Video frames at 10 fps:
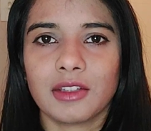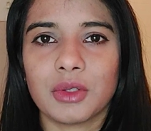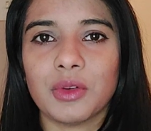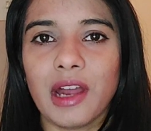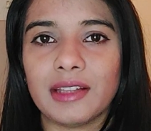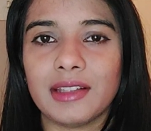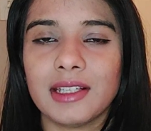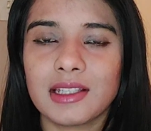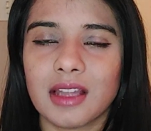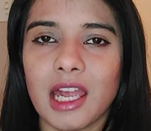So at
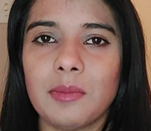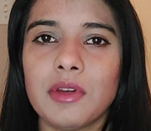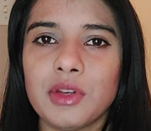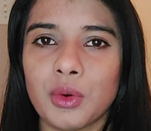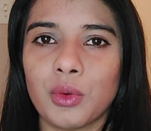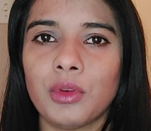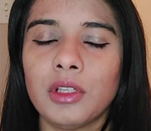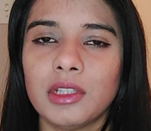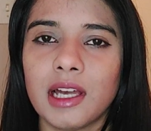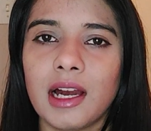this time, know
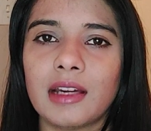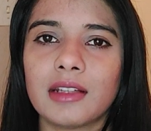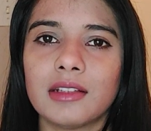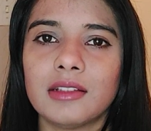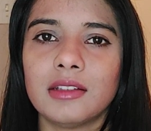that